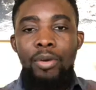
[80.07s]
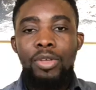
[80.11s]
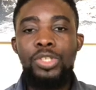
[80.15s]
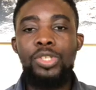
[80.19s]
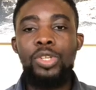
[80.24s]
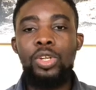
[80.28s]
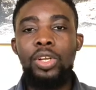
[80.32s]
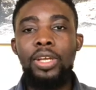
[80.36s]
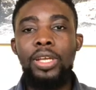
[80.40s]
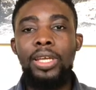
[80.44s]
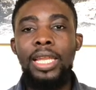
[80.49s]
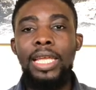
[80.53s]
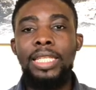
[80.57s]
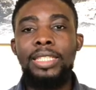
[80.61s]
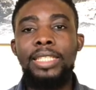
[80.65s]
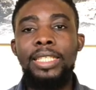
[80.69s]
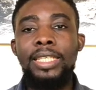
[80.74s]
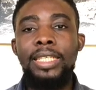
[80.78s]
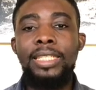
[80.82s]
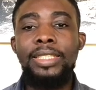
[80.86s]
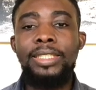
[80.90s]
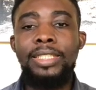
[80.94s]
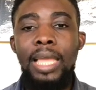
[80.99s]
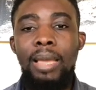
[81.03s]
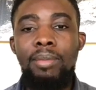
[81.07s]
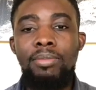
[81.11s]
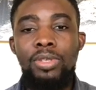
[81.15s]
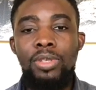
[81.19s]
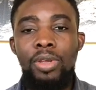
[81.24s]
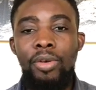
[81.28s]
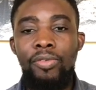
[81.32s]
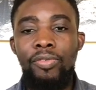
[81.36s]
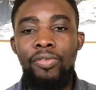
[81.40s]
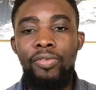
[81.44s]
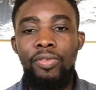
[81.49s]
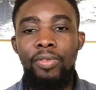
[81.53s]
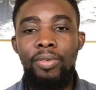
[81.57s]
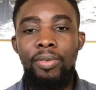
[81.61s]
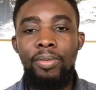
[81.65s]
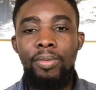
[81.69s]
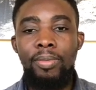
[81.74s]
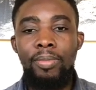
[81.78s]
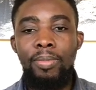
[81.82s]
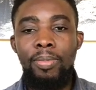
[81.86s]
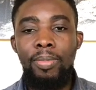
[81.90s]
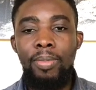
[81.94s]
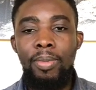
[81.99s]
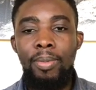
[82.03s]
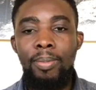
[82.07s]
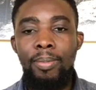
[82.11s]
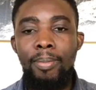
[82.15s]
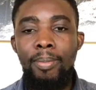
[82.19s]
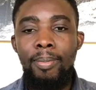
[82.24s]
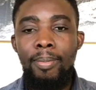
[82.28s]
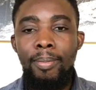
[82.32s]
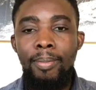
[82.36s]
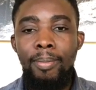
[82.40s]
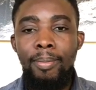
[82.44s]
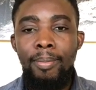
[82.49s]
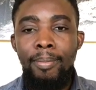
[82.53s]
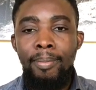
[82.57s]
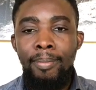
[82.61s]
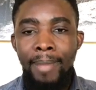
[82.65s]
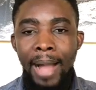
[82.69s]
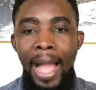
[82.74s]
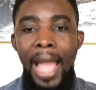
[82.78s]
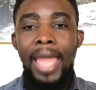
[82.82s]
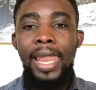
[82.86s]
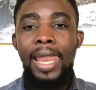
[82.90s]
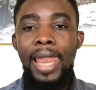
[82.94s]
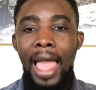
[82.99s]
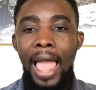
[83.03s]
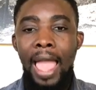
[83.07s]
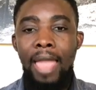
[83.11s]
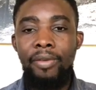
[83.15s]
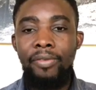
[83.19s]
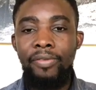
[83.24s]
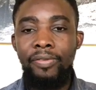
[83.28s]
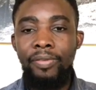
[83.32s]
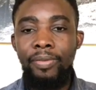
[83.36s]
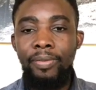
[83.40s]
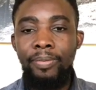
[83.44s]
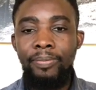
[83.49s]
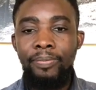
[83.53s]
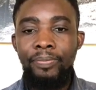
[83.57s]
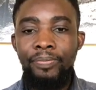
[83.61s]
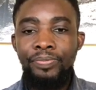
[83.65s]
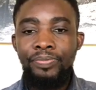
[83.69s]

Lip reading: was looking at it in terms of my life.